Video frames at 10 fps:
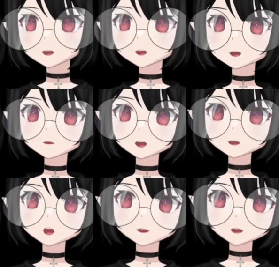But
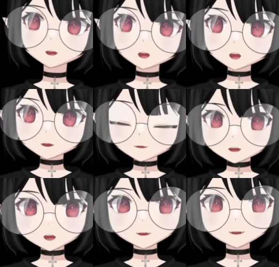overall,
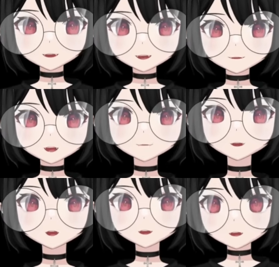looking at Damn, the
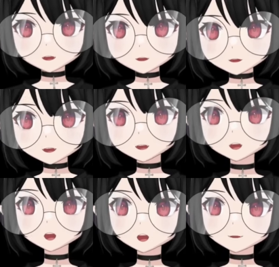viewership rough.
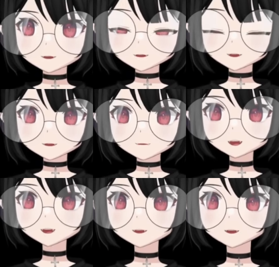of this event,
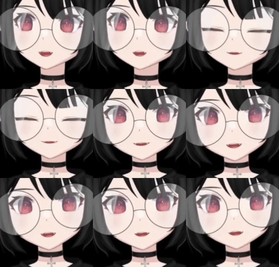at least the
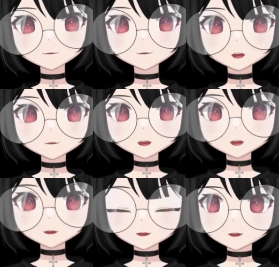free
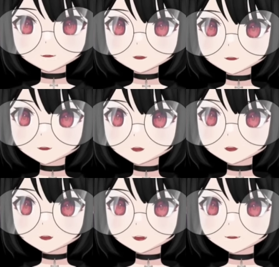portion, the first 30
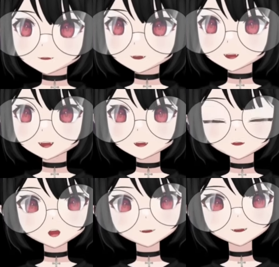minutes, it
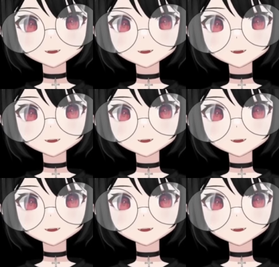wasn't